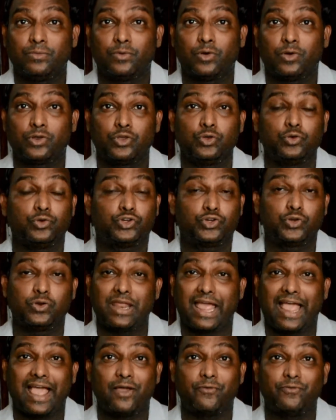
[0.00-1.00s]
You should
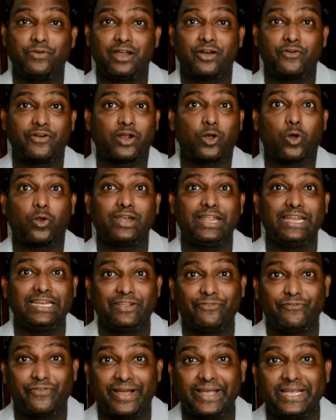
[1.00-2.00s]
have a recording
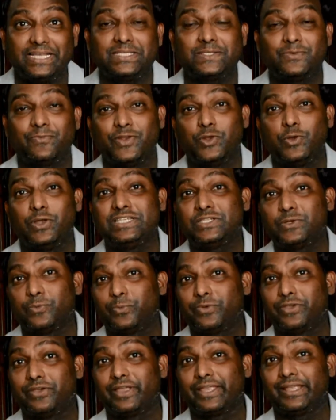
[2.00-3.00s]
device when you're
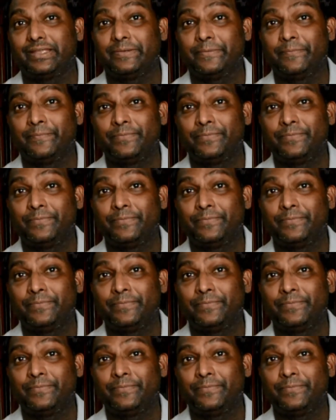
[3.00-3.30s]
interviewing.